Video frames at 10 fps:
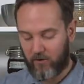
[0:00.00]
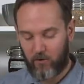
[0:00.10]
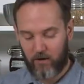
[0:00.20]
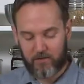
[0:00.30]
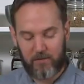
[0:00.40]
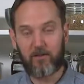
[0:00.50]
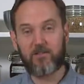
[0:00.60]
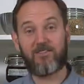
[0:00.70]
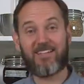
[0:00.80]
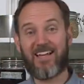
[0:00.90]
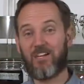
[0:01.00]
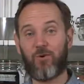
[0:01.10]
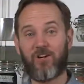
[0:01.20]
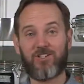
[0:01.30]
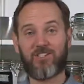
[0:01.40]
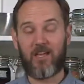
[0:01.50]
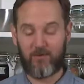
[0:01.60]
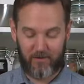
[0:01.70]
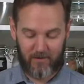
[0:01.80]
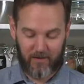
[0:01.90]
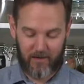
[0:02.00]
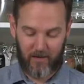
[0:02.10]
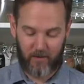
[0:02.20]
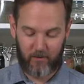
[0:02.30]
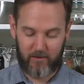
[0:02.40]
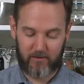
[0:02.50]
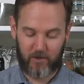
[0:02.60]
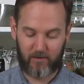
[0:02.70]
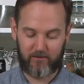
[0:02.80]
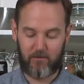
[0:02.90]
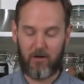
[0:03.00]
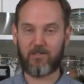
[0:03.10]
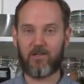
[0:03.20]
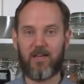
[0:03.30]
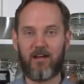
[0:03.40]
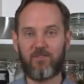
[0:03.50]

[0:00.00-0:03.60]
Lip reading: across because of exactly what I just said with the chunk of tomato there.